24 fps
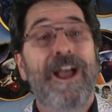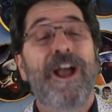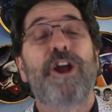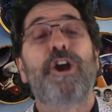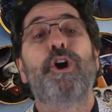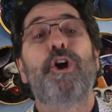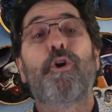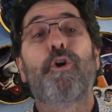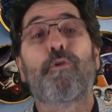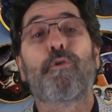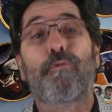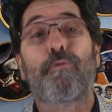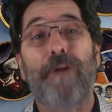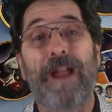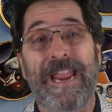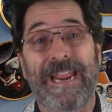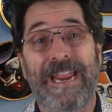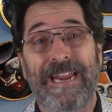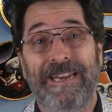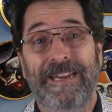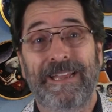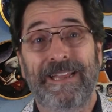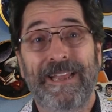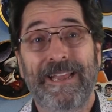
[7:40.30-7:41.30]

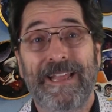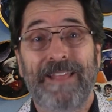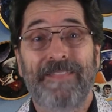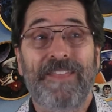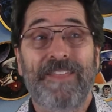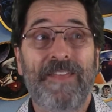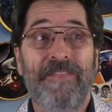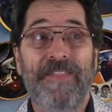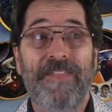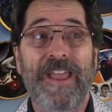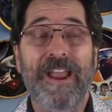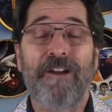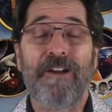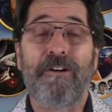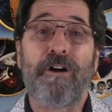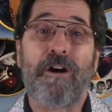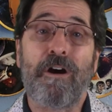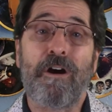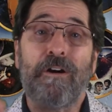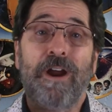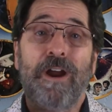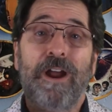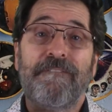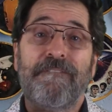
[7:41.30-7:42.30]
Great! Then there
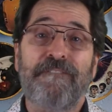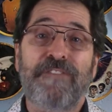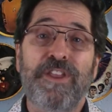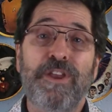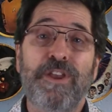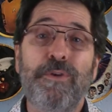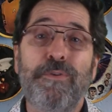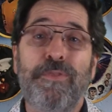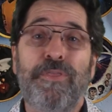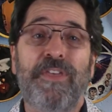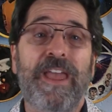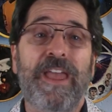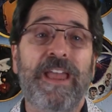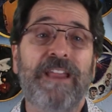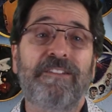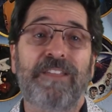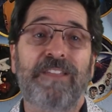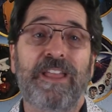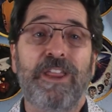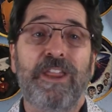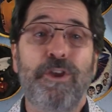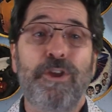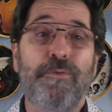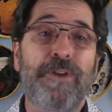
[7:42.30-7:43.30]
are a few things
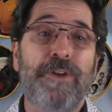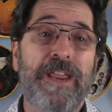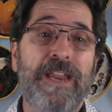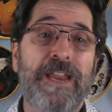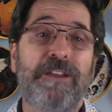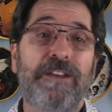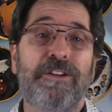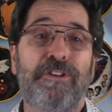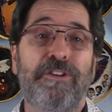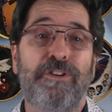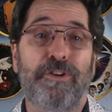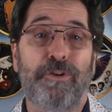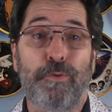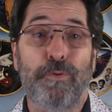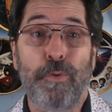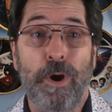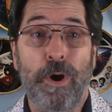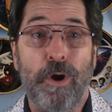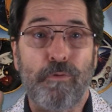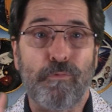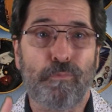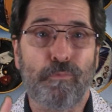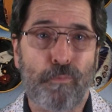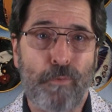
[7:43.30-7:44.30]
that you need to do
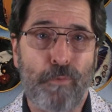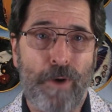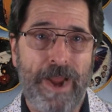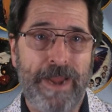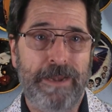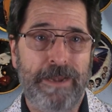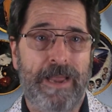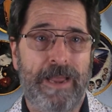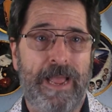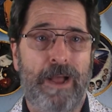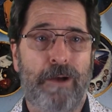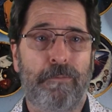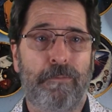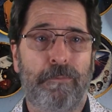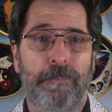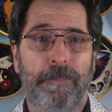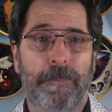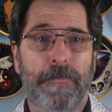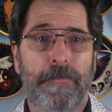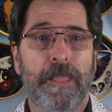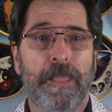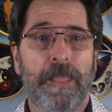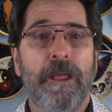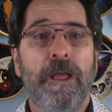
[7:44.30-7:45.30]
right now.
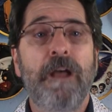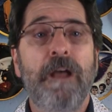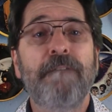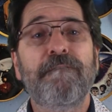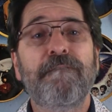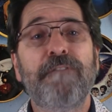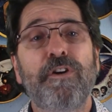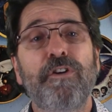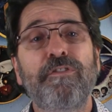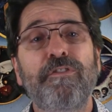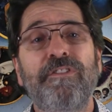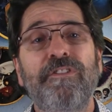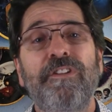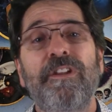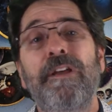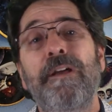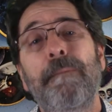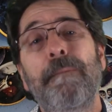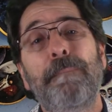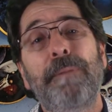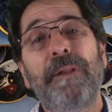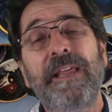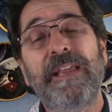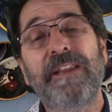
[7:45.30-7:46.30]
First,
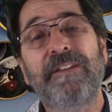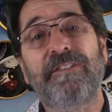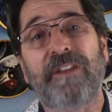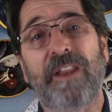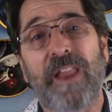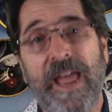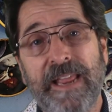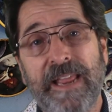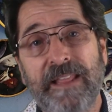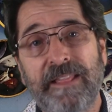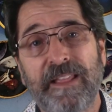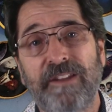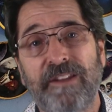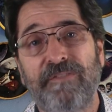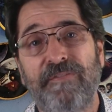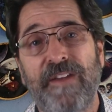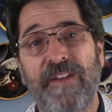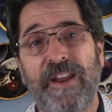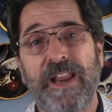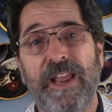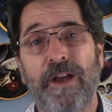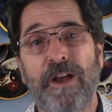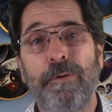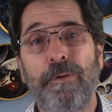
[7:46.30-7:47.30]
please like this
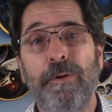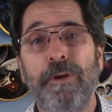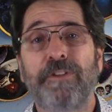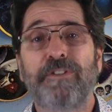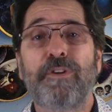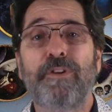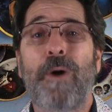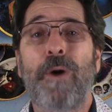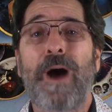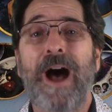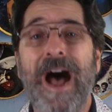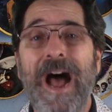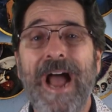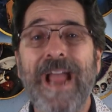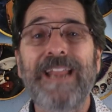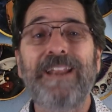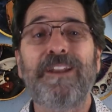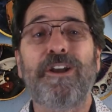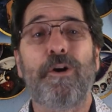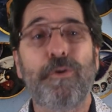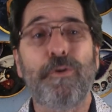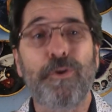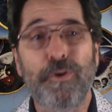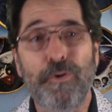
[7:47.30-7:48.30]
video so I
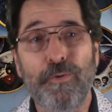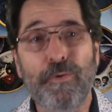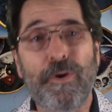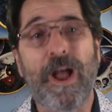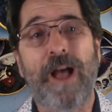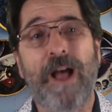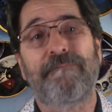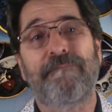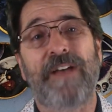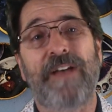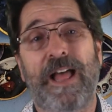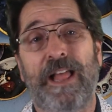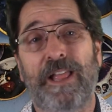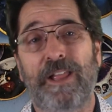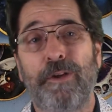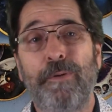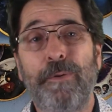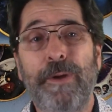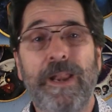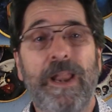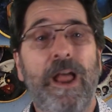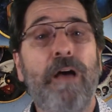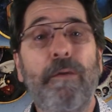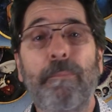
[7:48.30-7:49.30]
know you got value
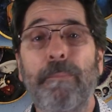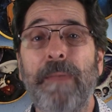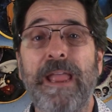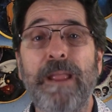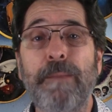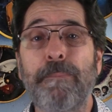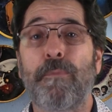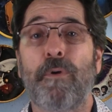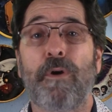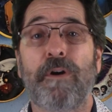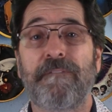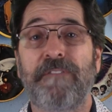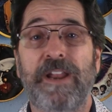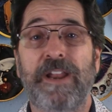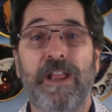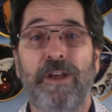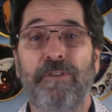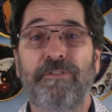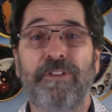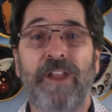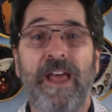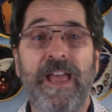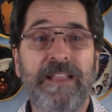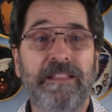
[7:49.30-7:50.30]
and I'll make more
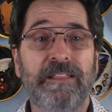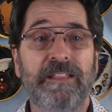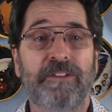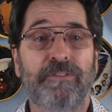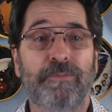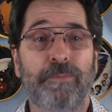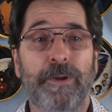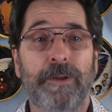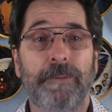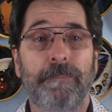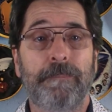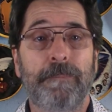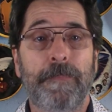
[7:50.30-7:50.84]
videos like this one.